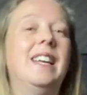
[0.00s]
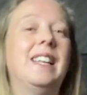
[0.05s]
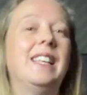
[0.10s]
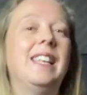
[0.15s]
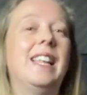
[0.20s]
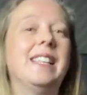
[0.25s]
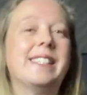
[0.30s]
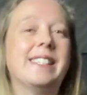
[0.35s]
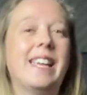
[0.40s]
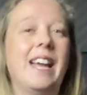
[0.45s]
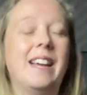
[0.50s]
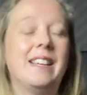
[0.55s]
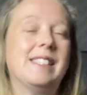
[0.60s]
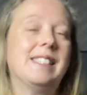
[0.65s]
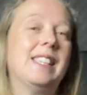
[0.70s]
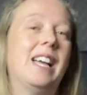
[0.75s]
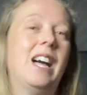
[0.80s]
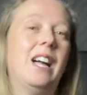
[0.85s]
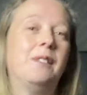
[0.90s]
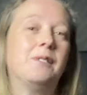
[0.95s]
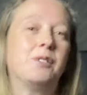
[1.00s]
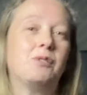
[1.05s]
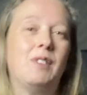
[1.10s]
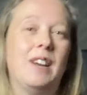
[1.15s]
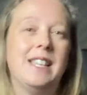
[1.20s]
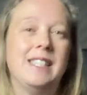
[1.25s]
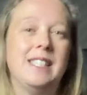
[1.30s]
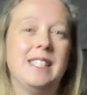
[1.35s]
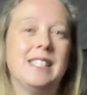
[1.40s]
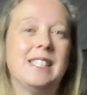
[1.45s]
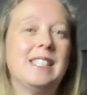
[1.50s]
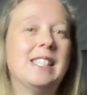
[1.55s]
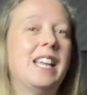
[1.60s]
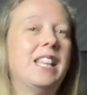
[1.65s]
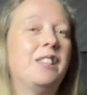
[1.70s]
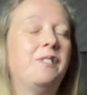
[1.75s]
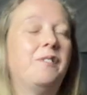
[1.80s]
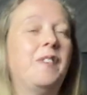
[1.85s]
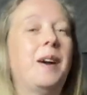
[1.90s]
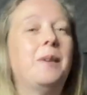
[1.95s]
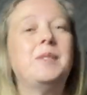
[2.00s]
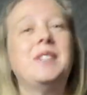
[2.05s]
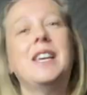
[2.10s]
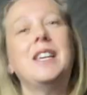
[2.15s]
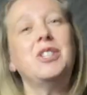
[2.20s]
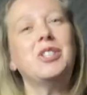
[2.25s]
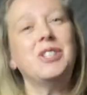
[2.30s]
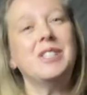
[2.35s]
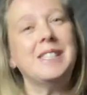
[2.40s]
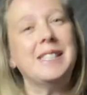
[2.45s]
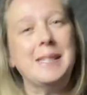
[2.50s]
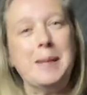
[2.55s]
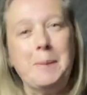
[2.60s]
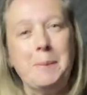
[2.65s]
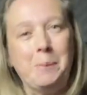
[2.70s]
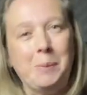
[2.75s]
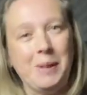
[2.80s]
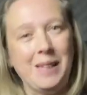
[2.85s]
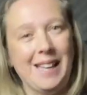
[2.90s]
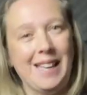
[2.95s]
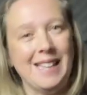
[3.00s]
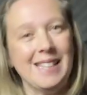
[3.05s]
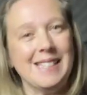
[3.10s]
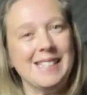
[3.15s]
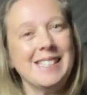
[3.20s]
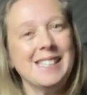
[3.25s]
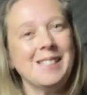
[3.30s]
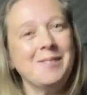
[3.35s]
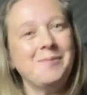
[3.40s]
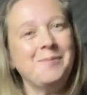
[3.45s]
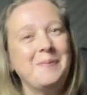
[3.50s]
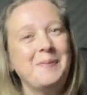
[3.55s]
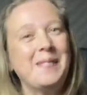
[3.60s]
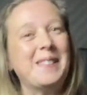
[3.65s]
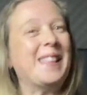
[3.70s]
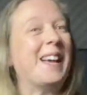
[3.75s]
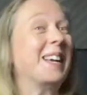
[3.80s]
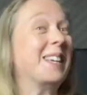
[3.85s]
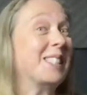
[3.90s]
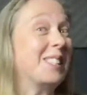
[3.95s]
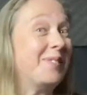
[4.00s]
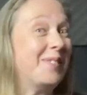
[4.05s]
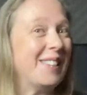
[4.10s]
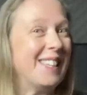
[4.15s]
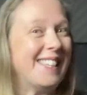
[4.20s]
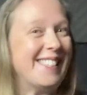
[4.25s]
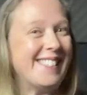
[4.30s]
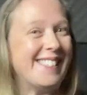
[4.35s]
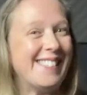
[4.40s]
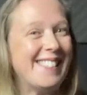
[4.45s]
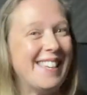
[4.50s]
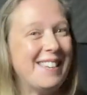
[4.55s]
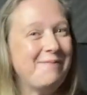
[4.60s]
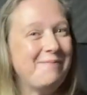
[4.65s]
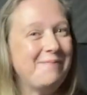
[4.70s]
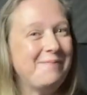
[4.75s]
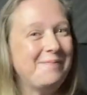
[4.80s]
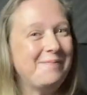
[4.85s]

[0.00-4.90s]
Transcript: Let's get ourselves ready, set the foundations in place. Thanks for listening.